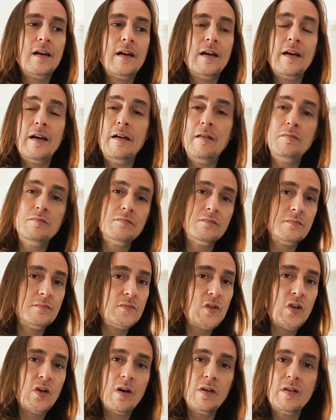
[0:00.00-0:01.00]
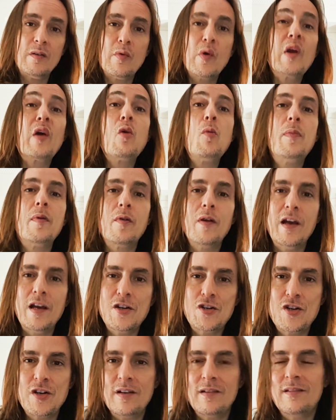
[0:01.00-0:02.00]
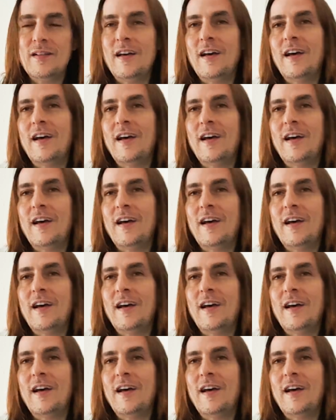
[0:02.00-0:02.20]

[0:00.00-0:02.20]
you know, the recuperation